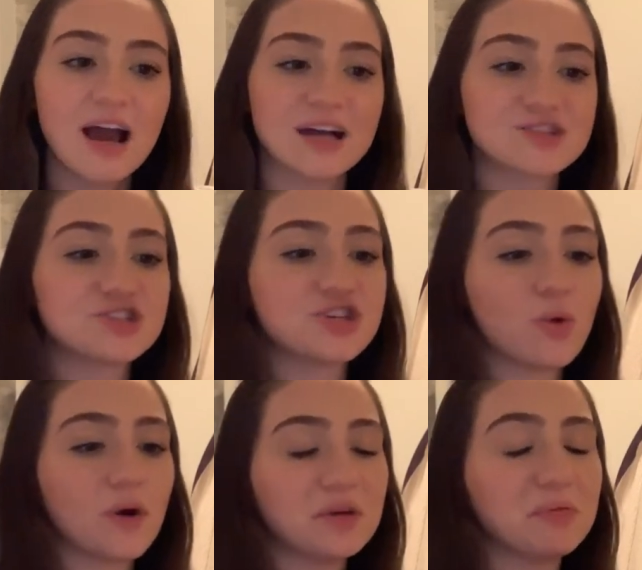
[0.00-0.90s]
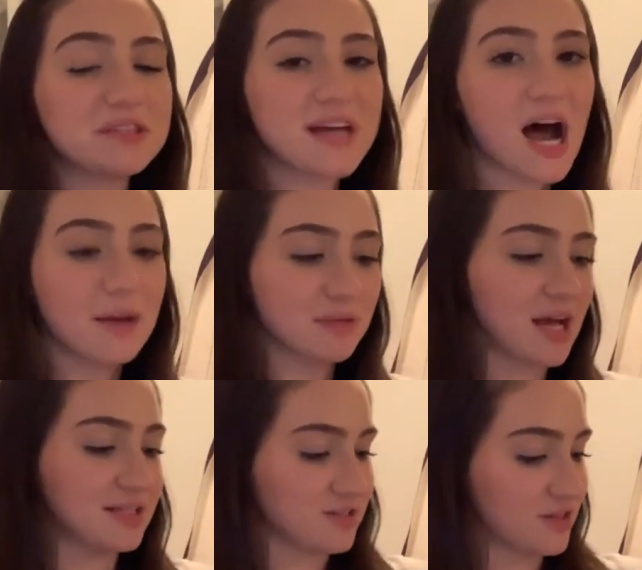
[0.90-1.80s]
I just don't want to put
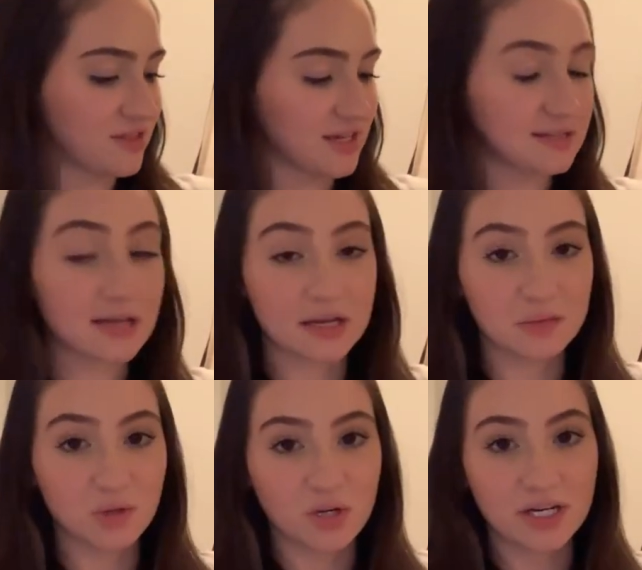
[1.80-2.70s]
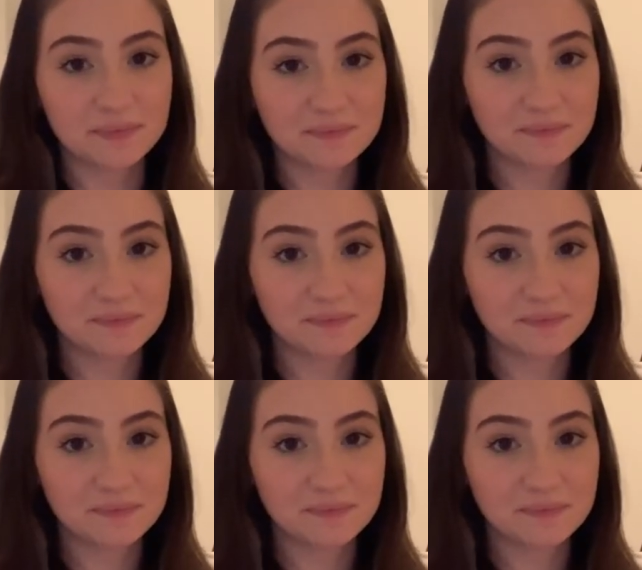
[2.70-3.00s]
timelines on things anymore.